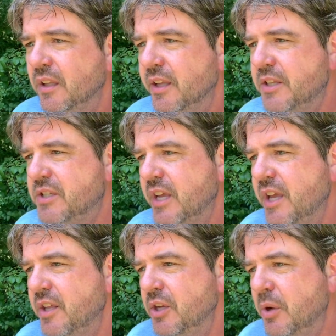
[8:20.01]
Let's
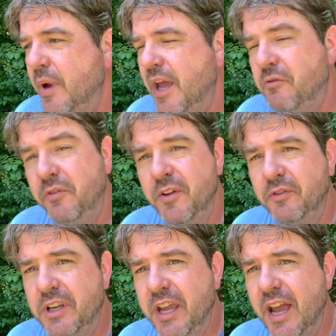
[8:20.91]
say that you had
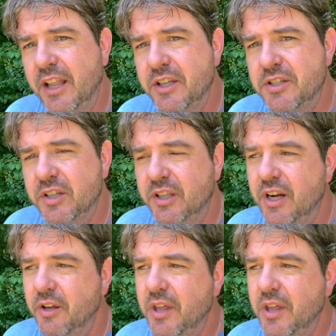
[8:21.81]
50 gallons in there.